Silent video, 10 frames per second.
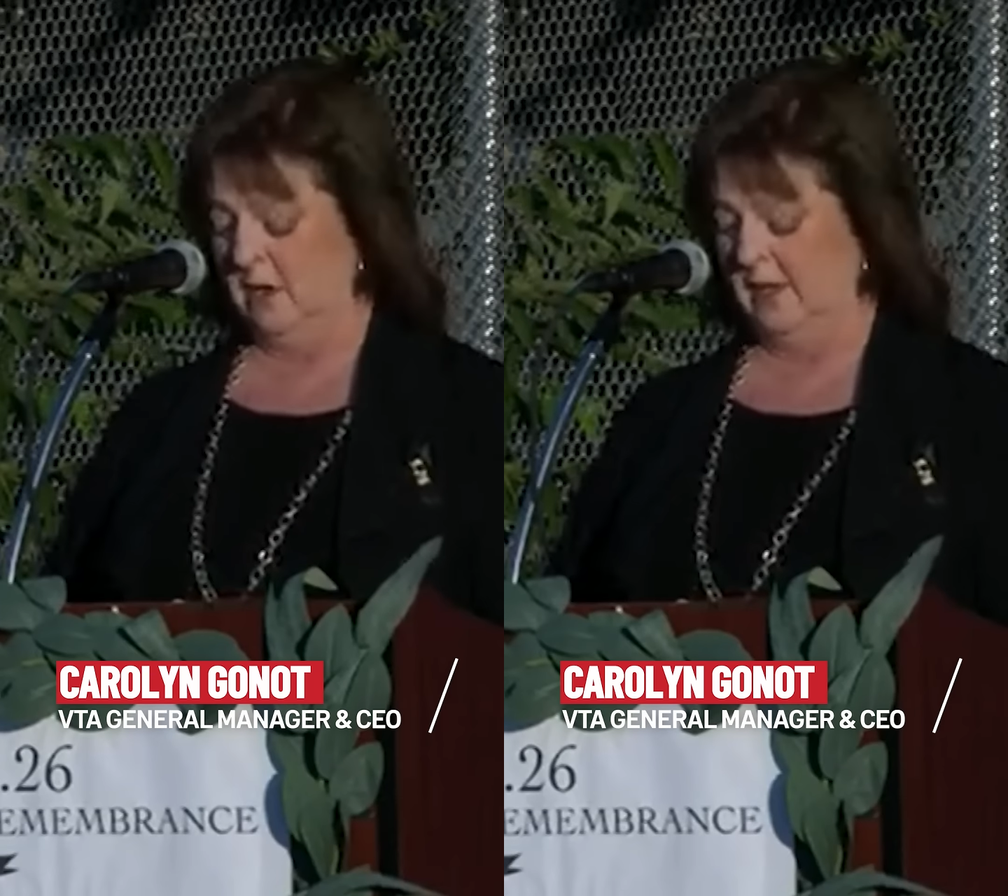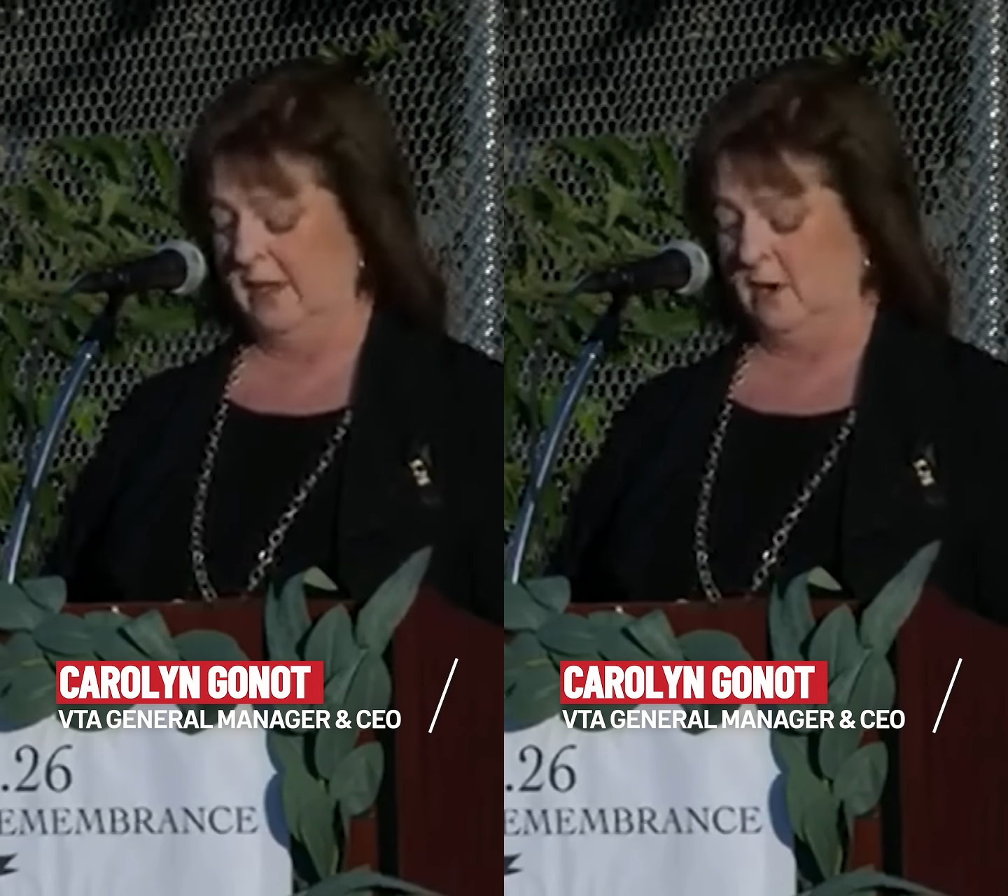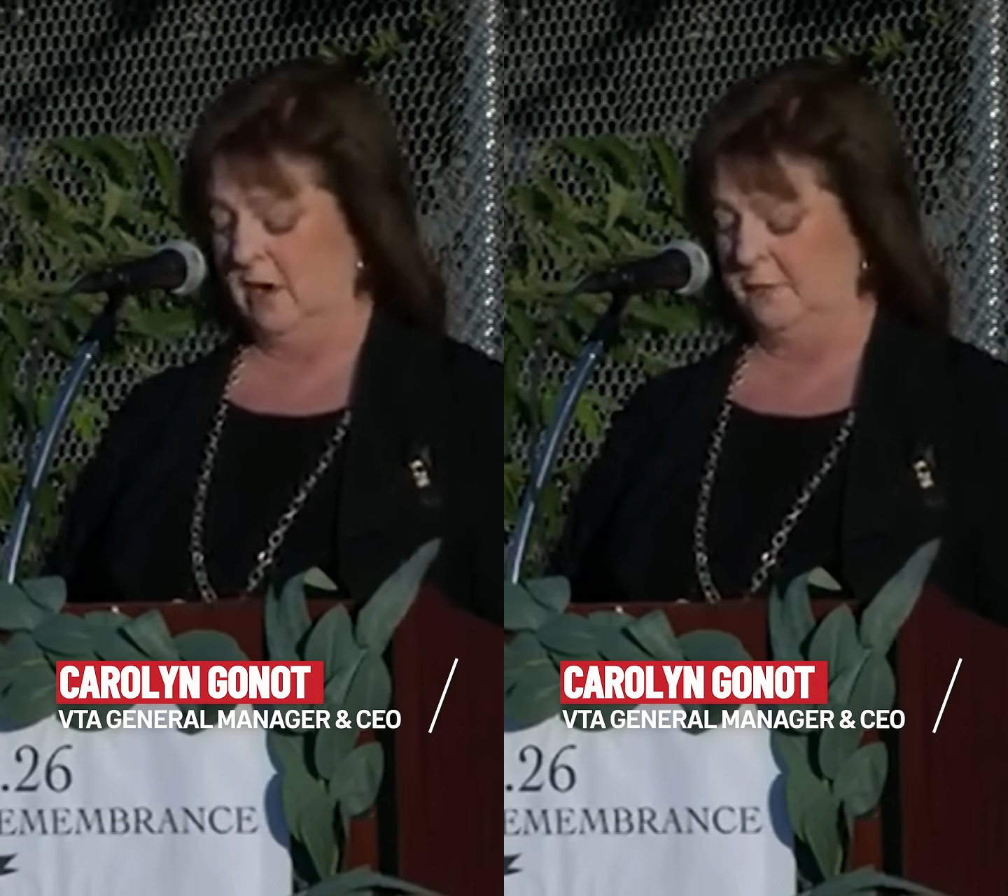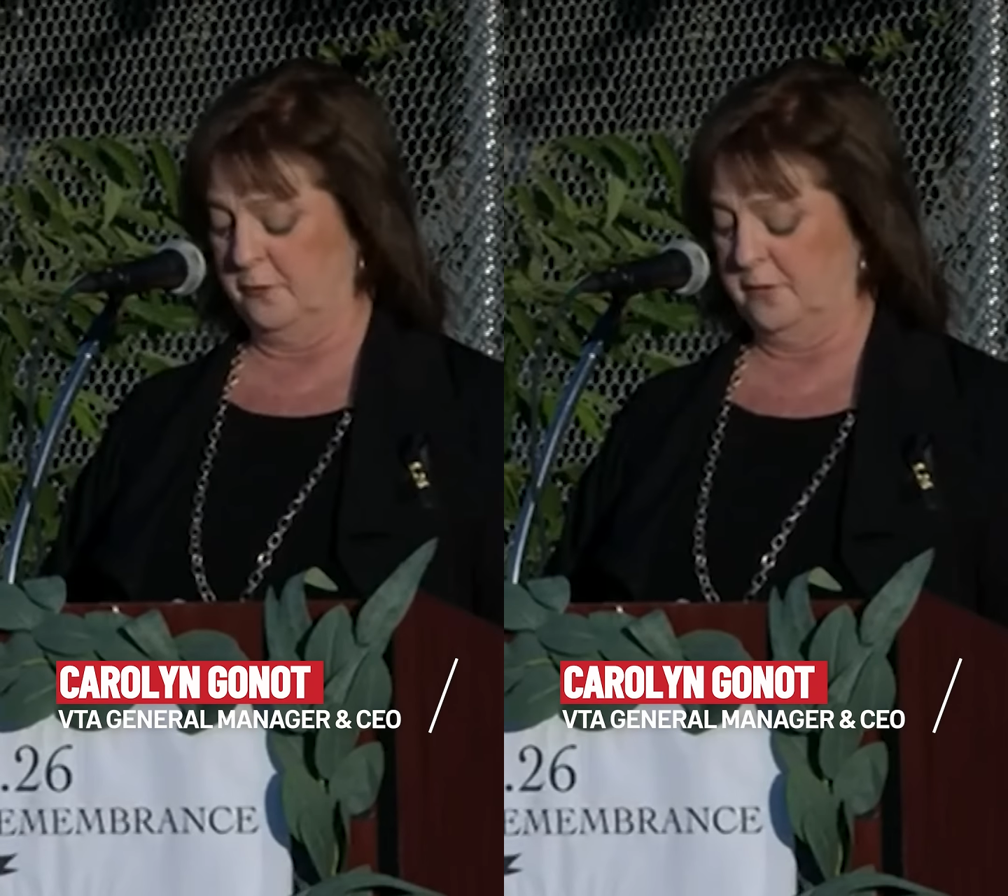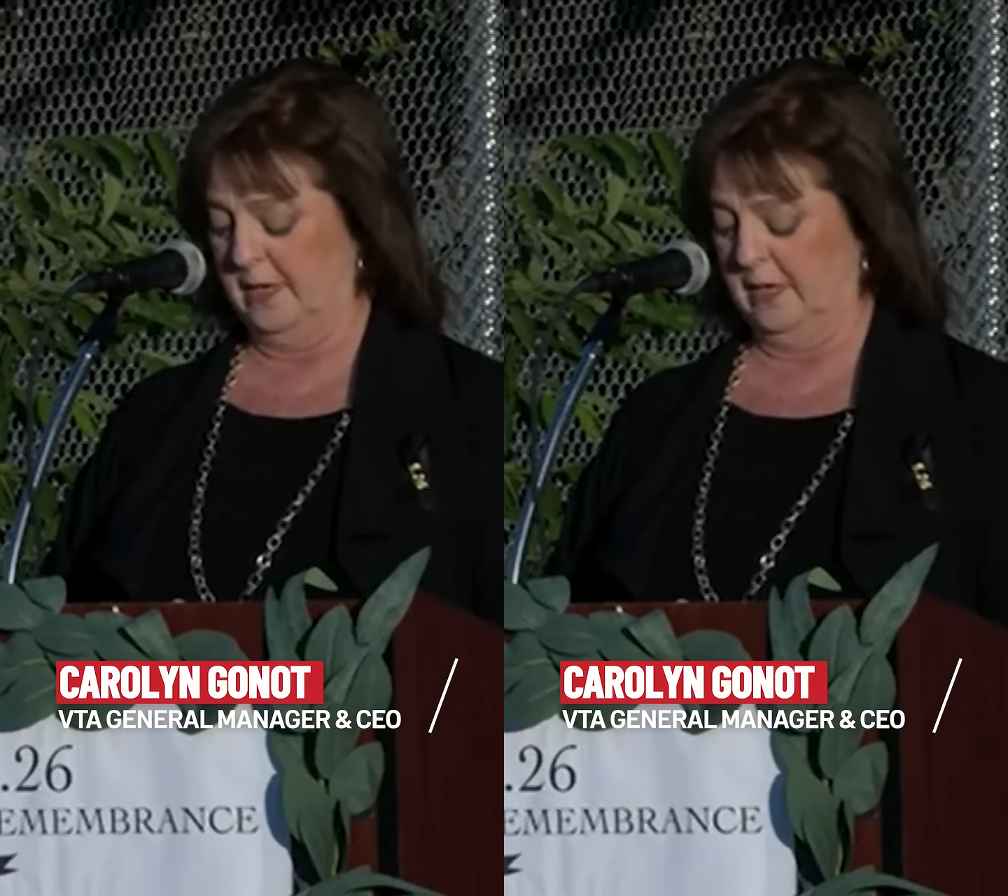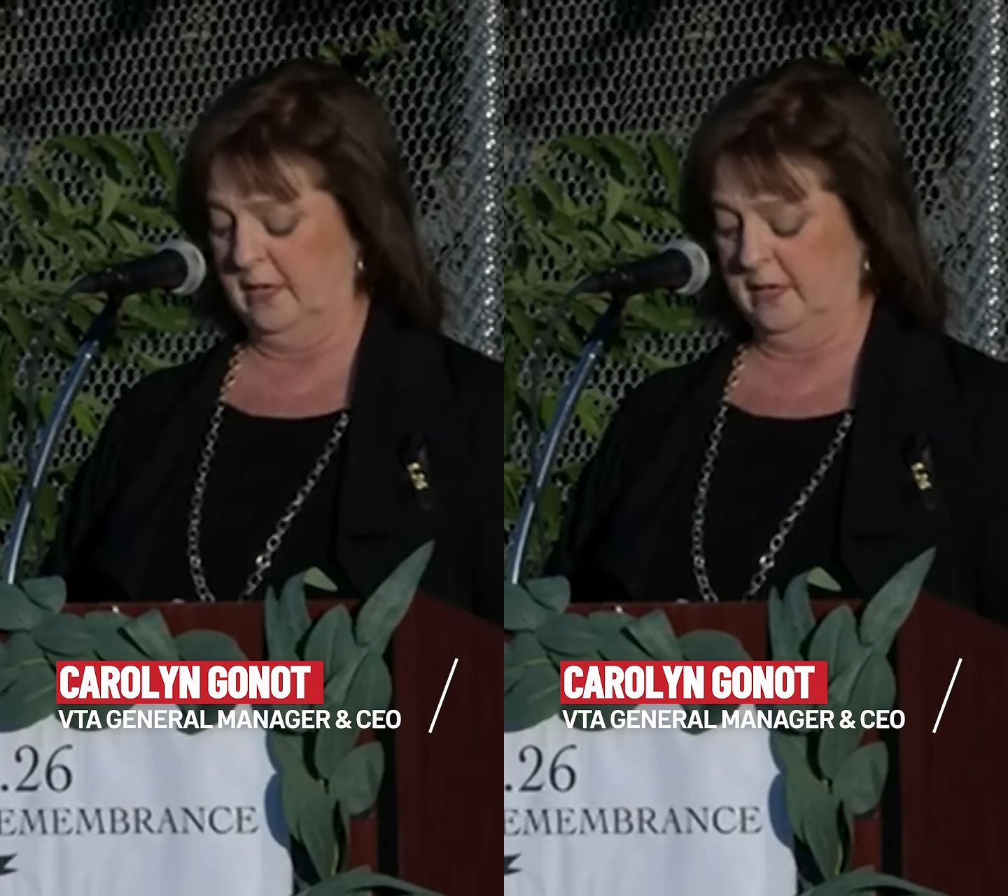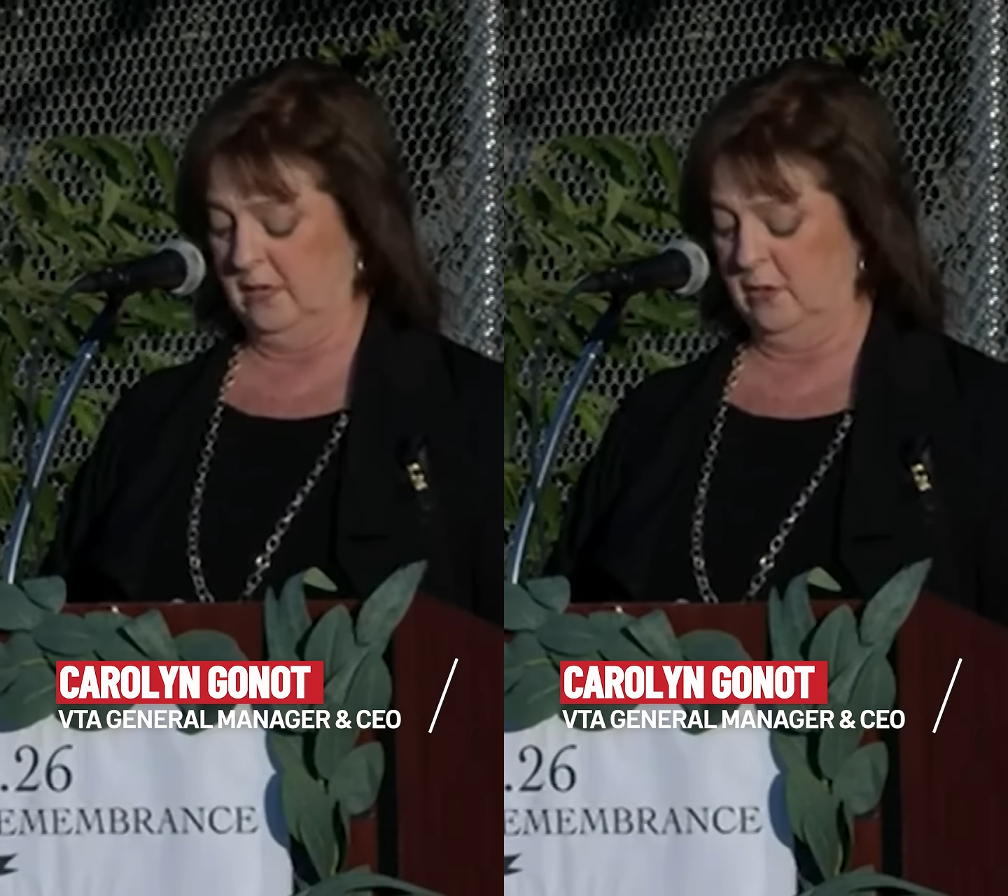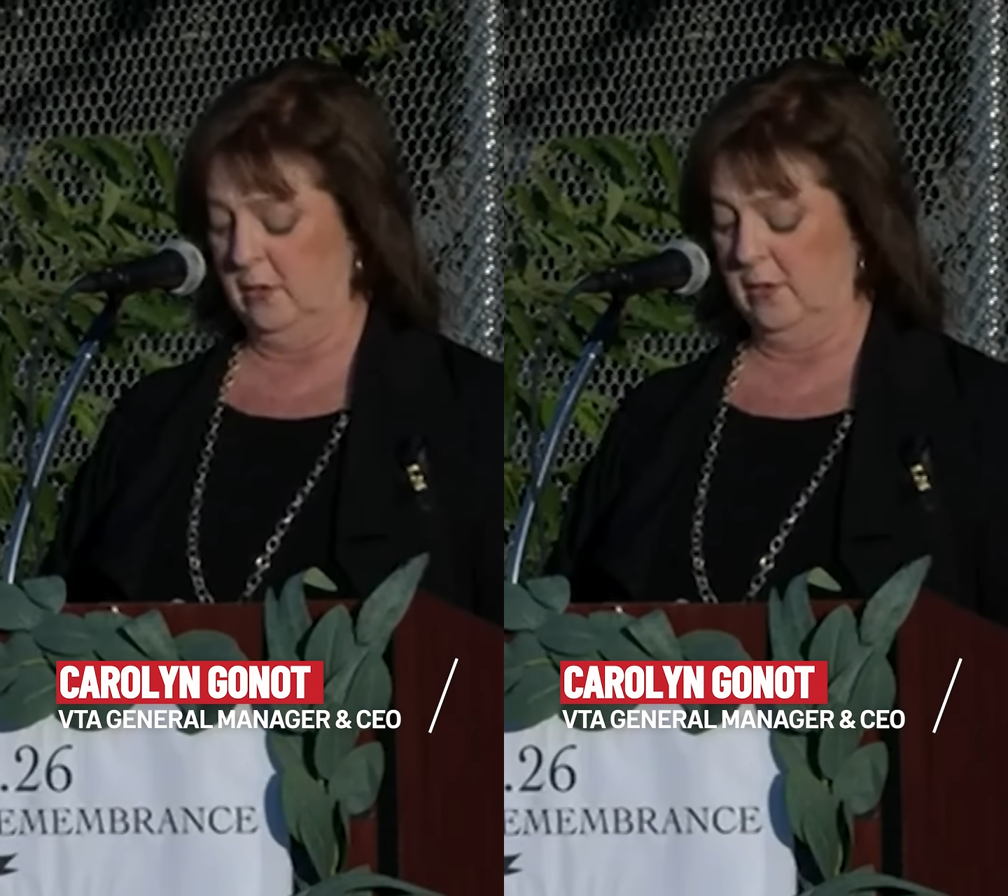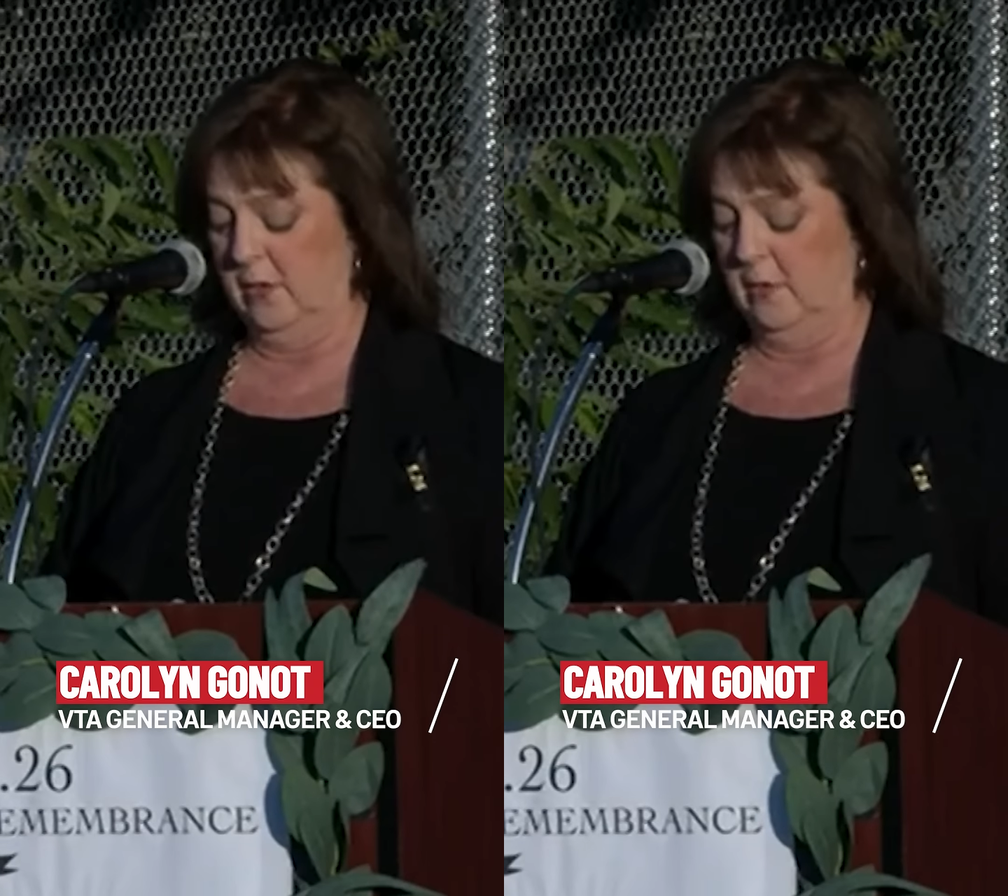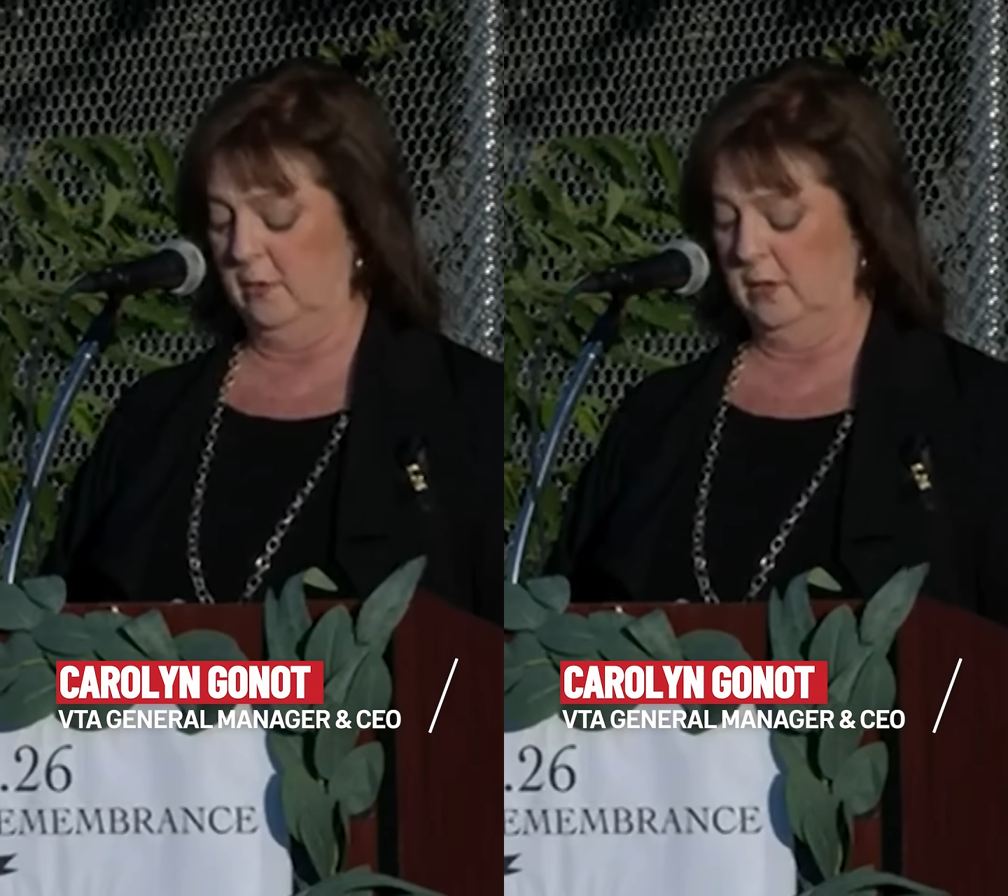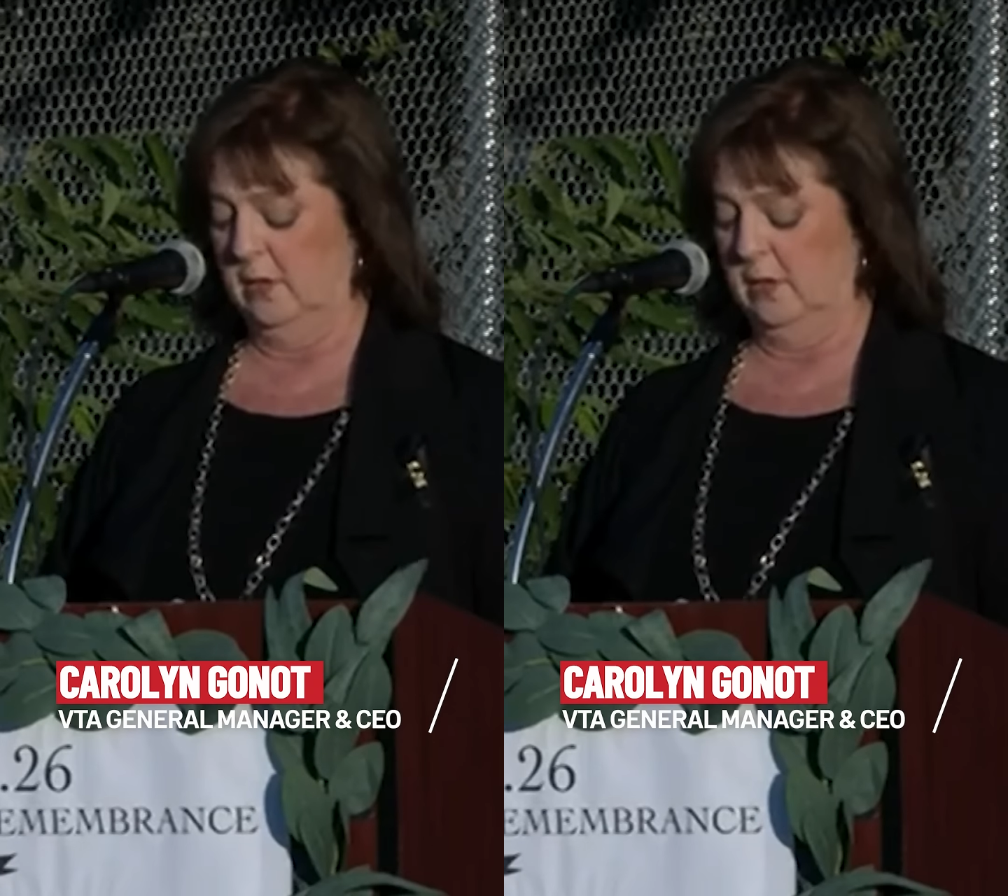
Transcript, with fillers: that awful day a year ago,